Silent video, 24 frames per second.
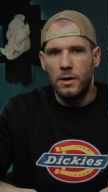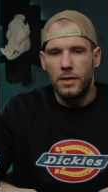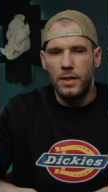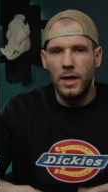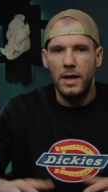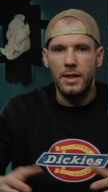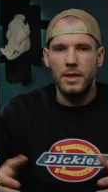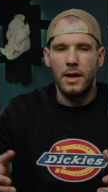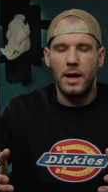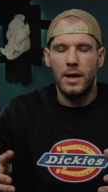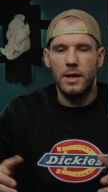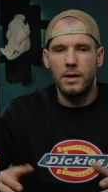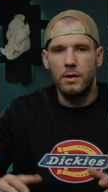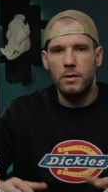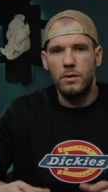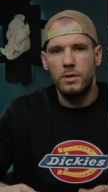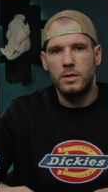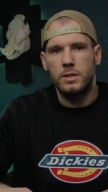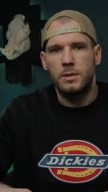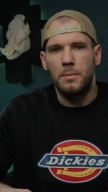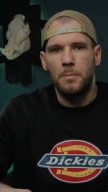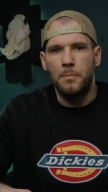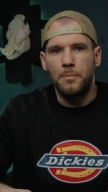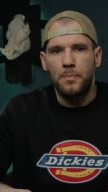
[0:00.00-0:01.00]
Then I
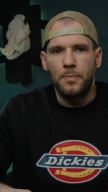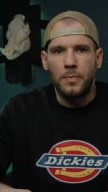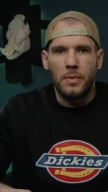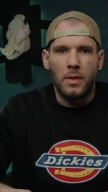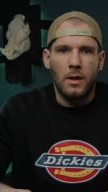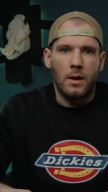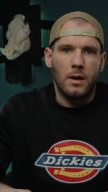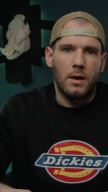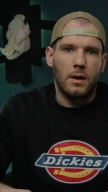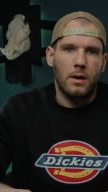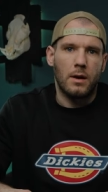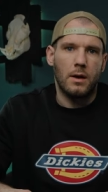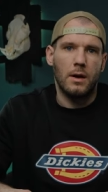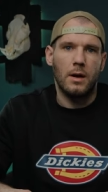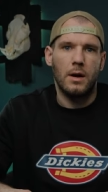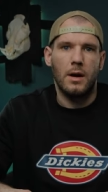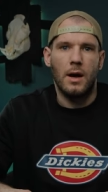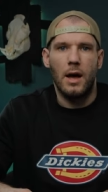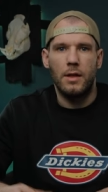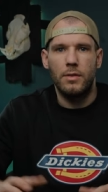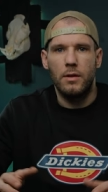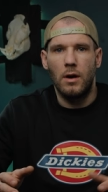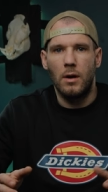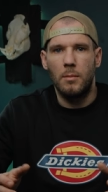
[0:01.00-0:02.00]
use uh,
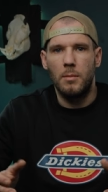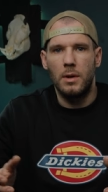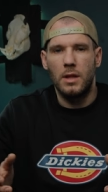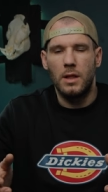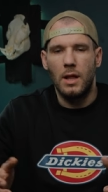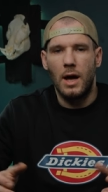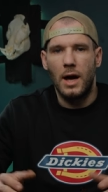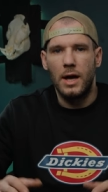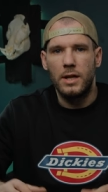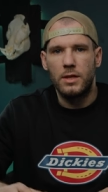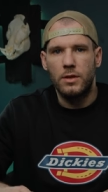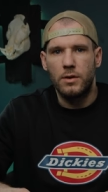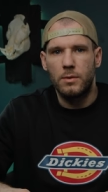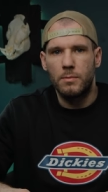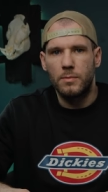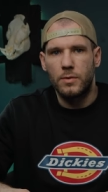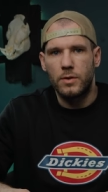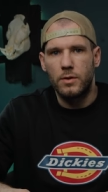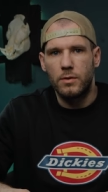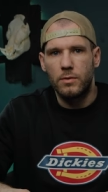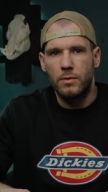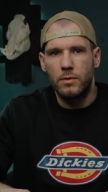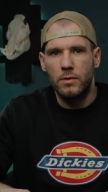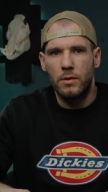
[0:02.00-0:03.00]
Adobe
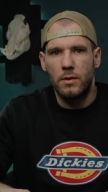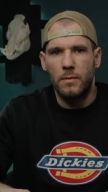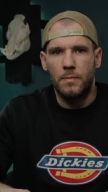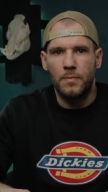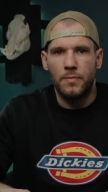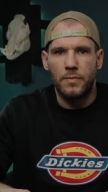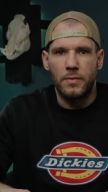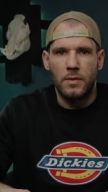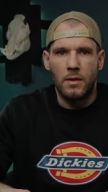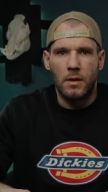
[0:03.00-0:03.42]
Lightroom to do